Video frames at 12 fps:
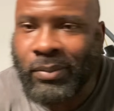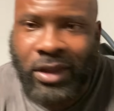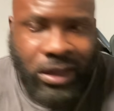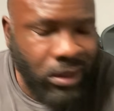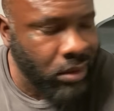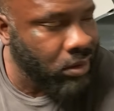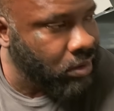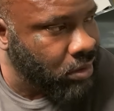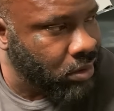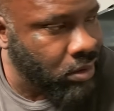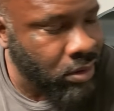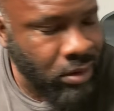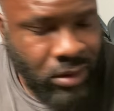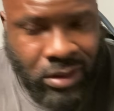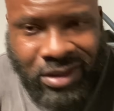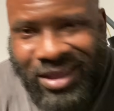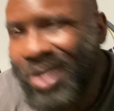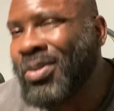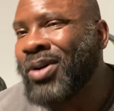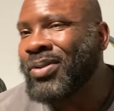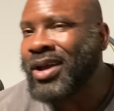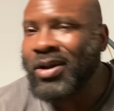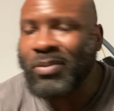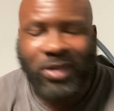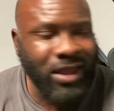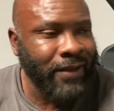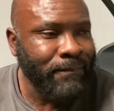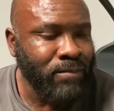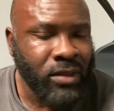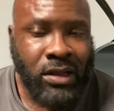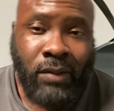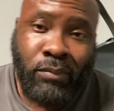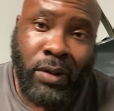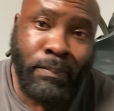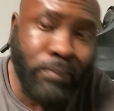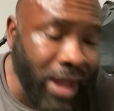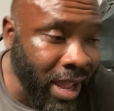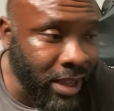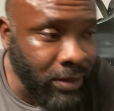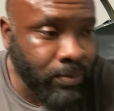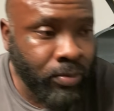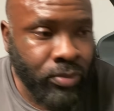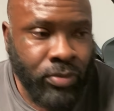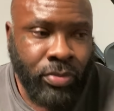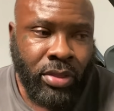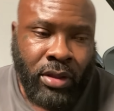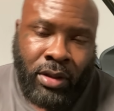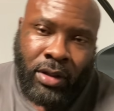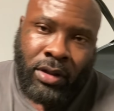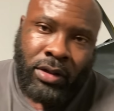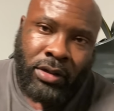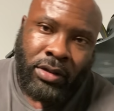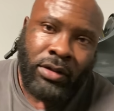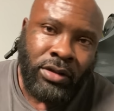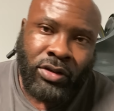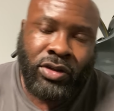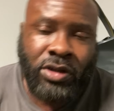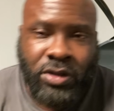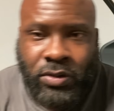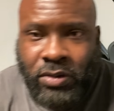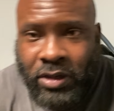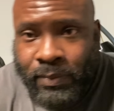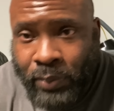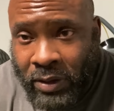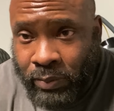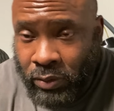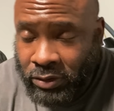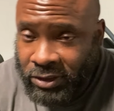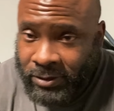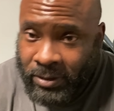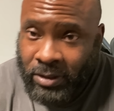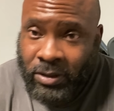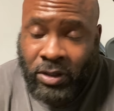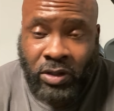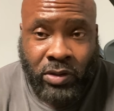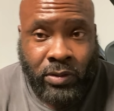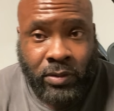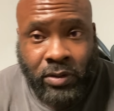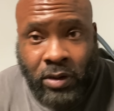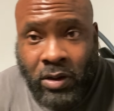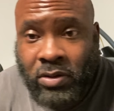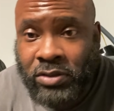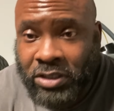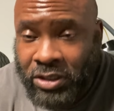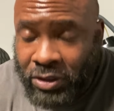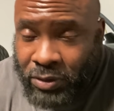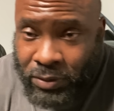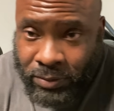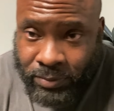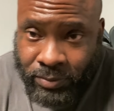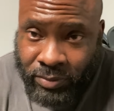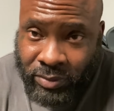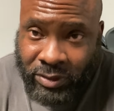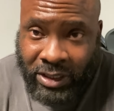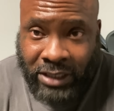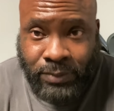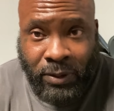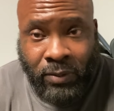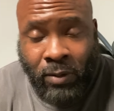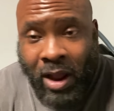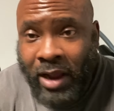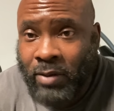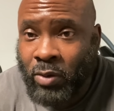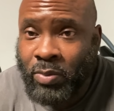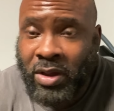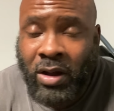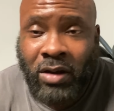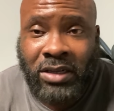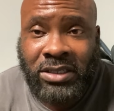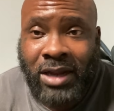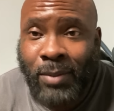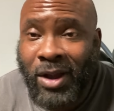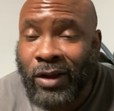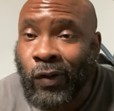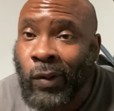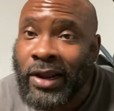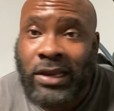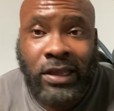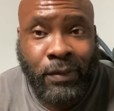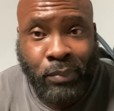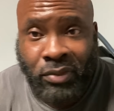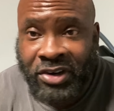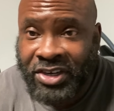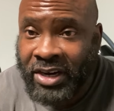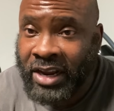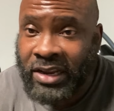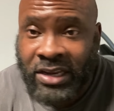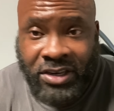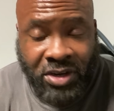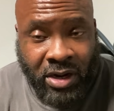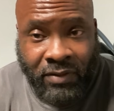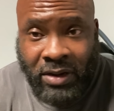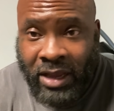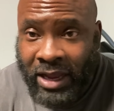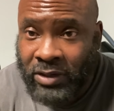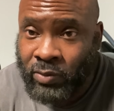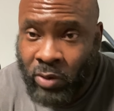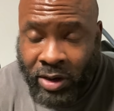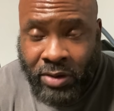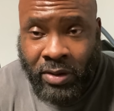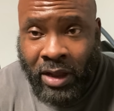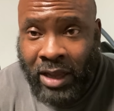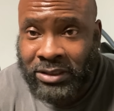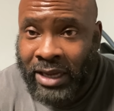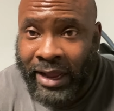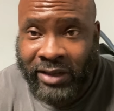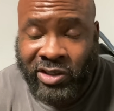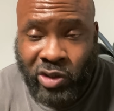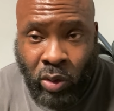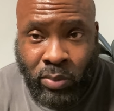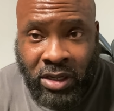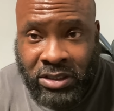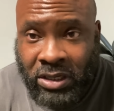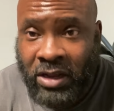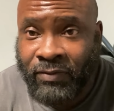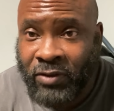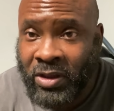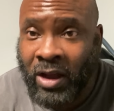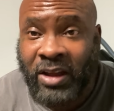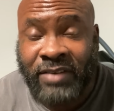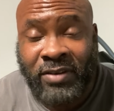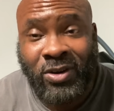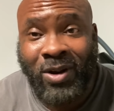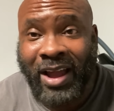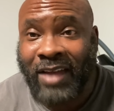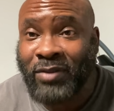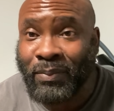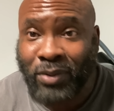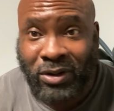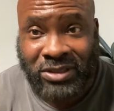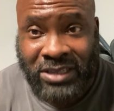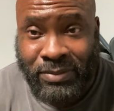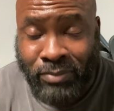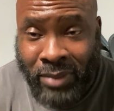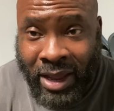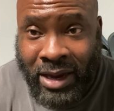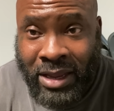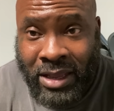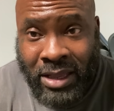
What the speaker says: man. Come on now, man. But back to you good peoples. Those of you that's been rocking with me all this time, I greatly appreciate each and every last one of you guys. I have so much love for y'all, even though I haven't personally met